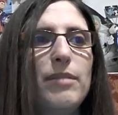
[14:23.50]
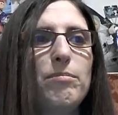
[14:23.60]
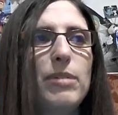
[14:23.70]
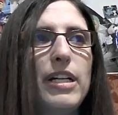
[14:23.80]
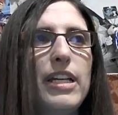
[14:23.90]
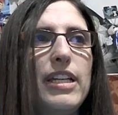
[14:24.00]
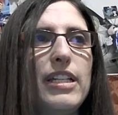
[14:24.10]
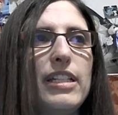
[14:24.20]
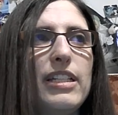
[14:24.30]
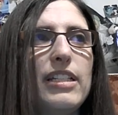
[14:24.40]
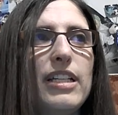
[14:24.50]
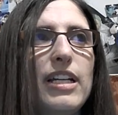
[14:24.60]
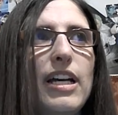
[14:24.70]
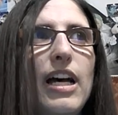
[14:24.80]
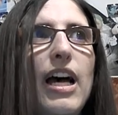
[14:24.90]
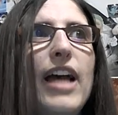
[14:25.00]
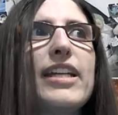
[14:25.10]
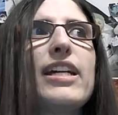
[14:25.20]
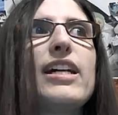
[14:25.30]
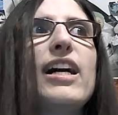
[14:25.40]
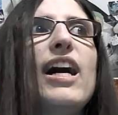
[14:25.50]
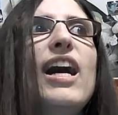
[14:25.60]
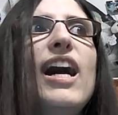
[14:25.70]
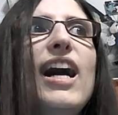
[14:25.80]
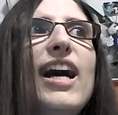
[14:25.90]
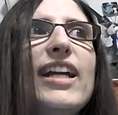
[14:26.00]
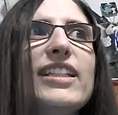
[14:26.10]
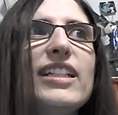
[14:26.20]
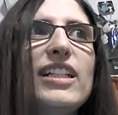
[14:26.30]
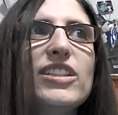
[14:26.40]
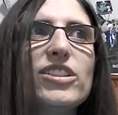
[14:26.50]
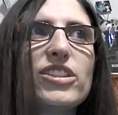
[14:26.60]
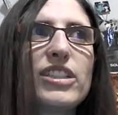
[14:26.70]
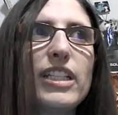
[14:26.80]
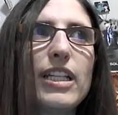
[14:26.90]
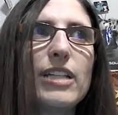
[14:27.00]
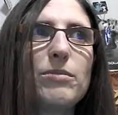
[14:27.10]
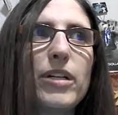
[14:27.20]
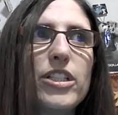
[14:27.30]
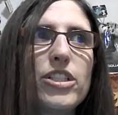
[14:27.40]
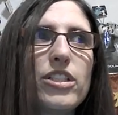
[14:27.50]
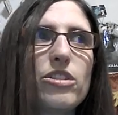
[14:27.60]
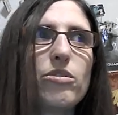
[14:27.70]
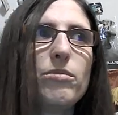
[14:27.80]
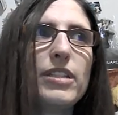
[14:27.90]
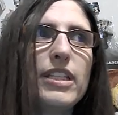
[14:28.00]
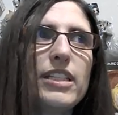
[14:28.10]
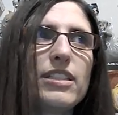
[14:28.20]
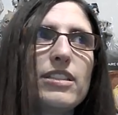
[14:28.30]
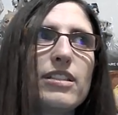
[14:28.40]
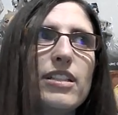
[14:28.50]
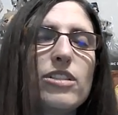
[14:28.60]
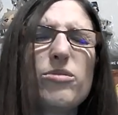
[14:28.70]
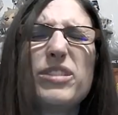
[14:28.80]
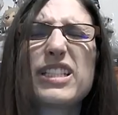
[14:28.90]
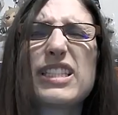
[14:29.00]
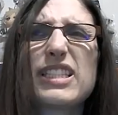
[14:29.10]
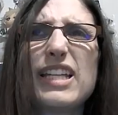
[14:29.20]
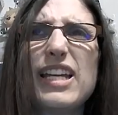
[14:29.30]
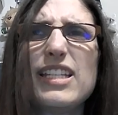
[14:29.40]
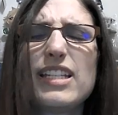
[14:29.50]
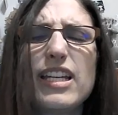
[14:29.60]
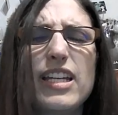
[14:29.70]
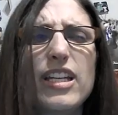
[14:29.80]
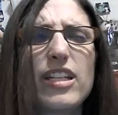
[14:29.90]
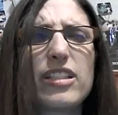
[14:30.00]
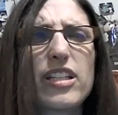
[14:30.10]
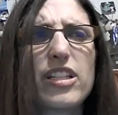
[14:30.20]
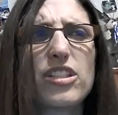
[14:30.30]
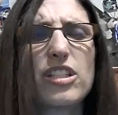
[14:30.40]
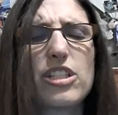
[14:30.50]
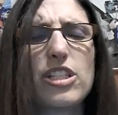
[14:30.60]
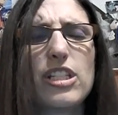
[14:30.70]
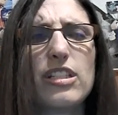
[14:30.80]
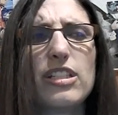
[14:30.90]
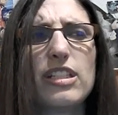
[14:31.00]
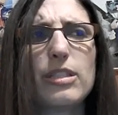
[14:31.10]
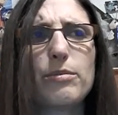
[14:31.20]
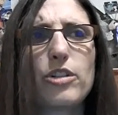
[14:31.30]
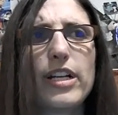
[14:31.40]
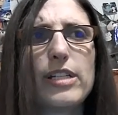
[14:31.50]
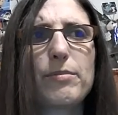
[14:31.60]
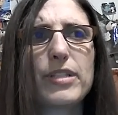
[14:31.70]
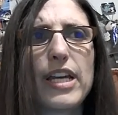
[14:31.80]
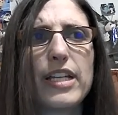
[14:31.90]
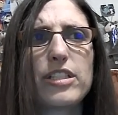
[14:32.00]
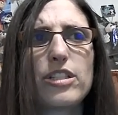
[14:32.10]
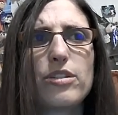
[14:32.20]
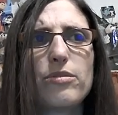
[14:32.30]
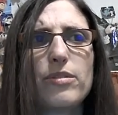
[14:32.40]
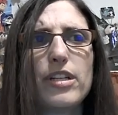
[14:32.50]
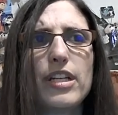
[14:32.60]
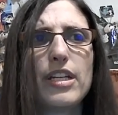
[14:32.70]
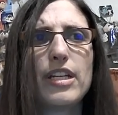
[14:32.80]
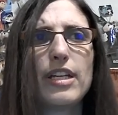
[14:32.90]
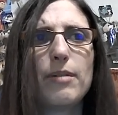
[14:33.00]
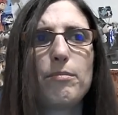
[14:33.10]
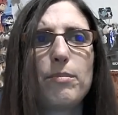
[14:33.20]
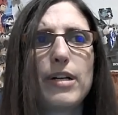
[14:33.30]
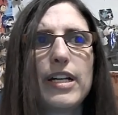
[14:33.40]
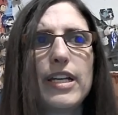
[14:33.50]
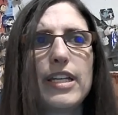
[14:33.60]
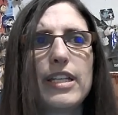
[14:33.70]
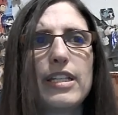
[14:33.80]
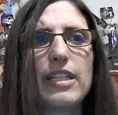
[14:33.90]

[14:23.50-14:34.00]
But I kind of understand why she's doing this to an extent because she is trying to protect you, but